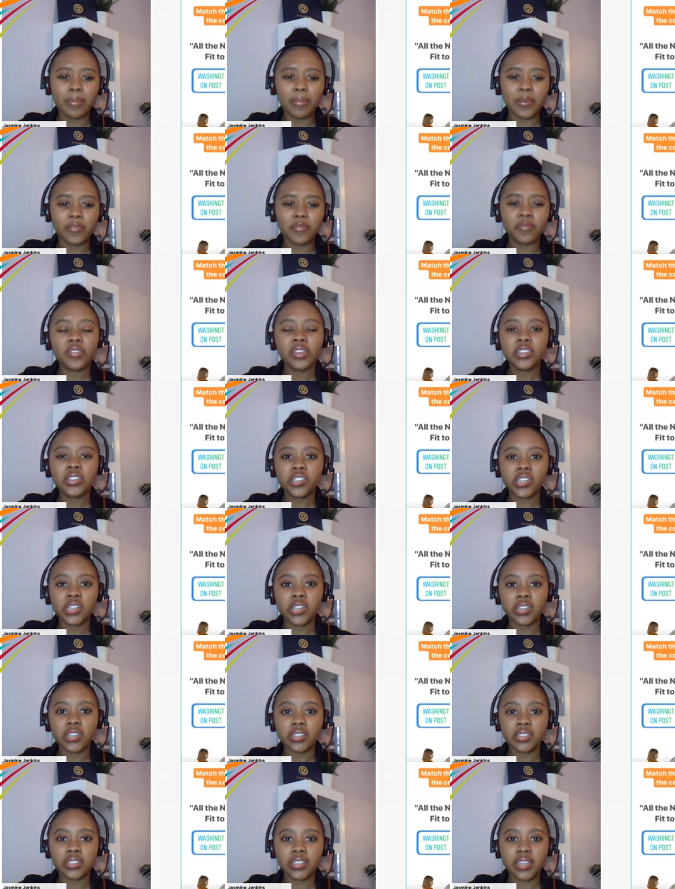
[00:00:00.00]
but
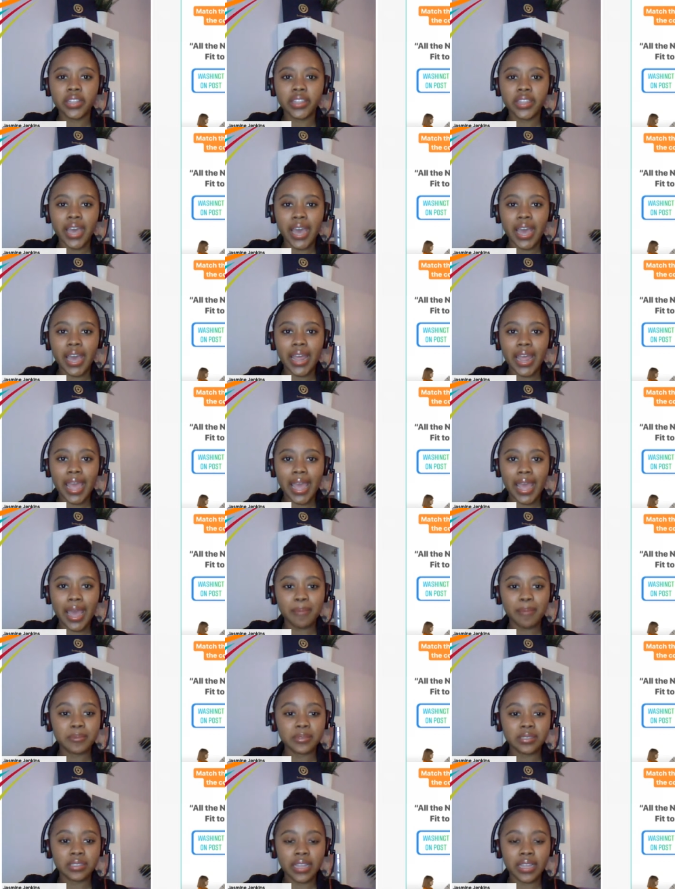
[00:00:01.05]
features that
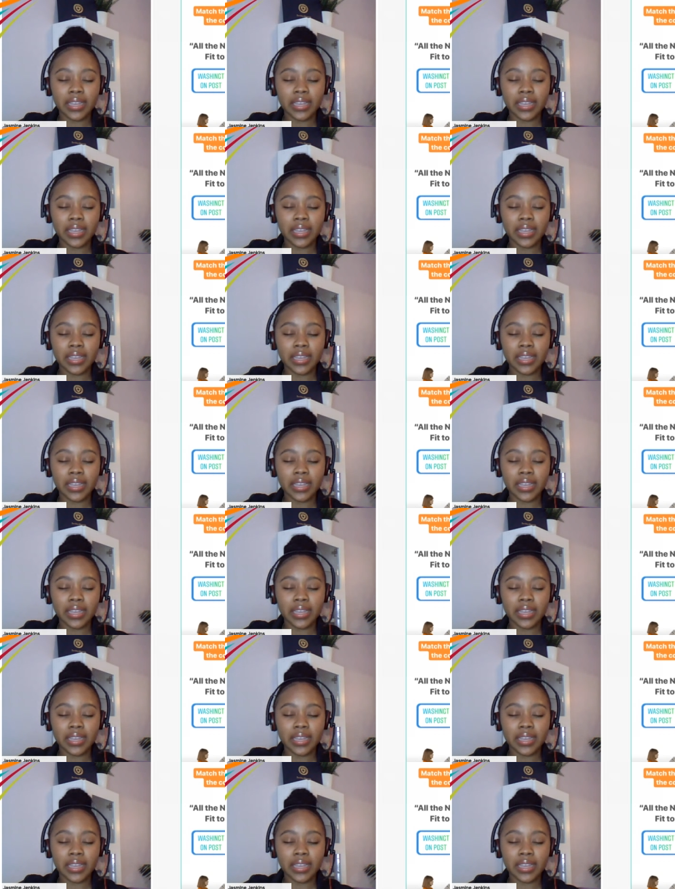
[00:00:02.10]
apps